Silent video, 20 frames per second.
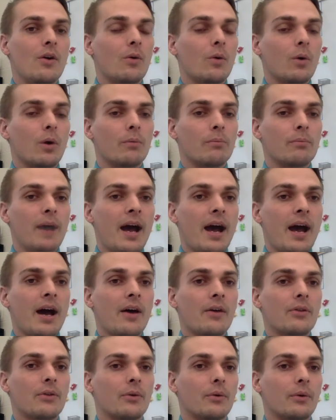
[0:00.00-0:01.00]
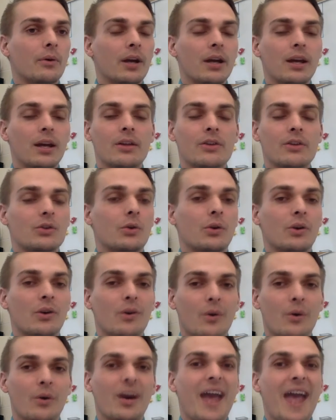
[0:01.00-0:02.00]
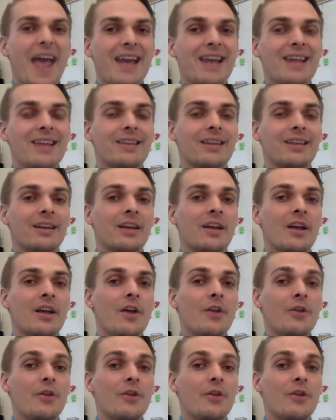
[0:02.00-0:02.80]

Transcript: or in math or English or anything.